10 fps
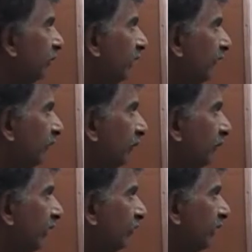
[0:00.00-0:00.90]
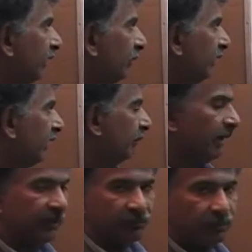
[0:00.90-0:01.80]
plus, and, plus 1 and
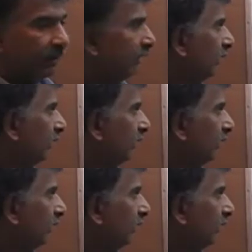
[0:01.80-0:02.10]
minus 1,